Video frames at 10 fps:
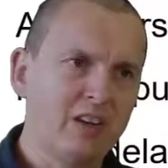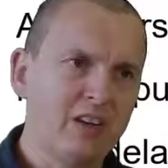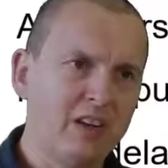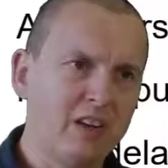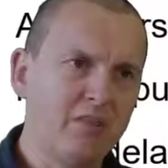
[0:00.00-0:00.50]

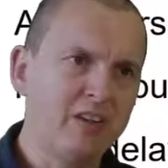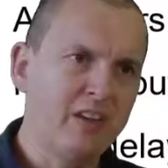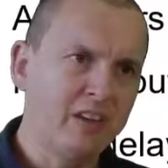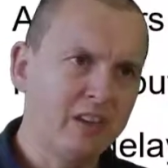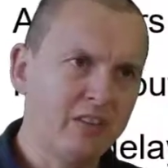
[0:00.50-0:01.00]
And
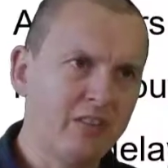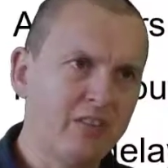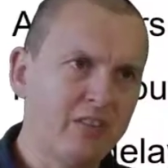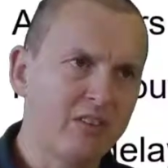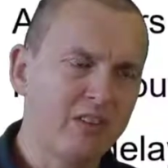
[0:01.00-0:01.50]
everything else,
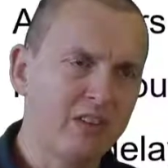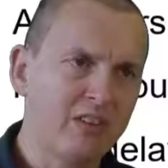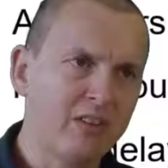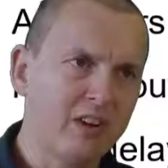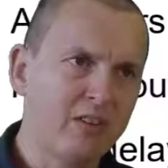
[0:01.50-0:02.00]
the
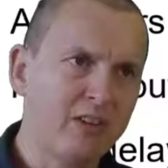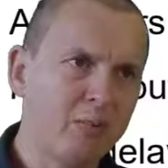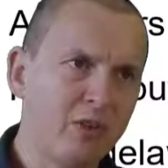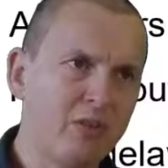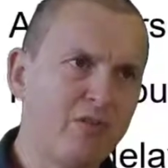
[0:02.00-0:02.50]
signals and that, can
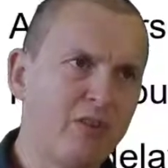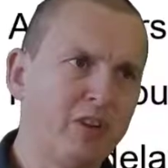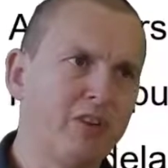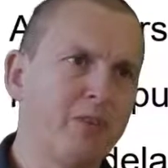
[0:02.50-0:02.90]
be configured.